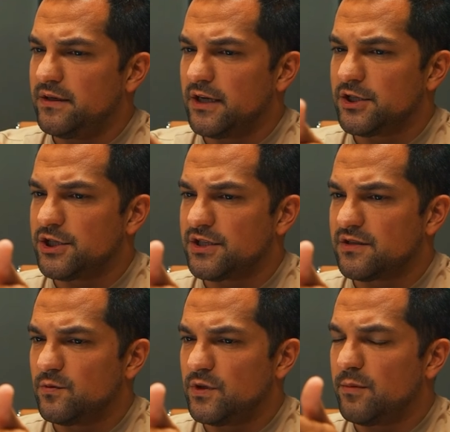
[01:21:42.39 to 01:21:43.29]
not
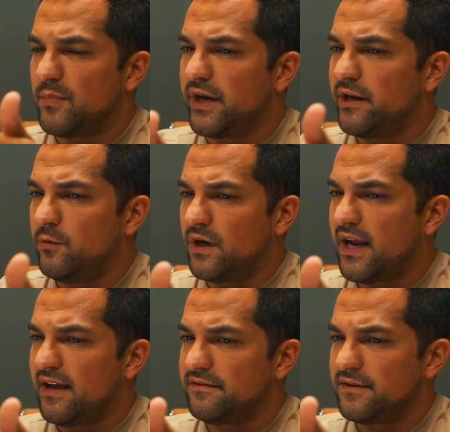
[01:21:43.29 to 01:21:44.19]
just with the money you want
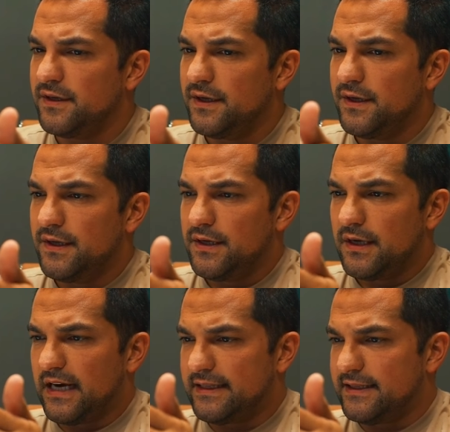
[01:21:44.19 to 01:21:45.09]
to have.
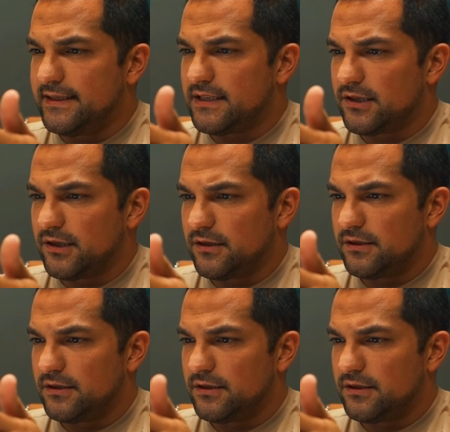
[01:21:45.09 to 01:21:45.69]
I think these are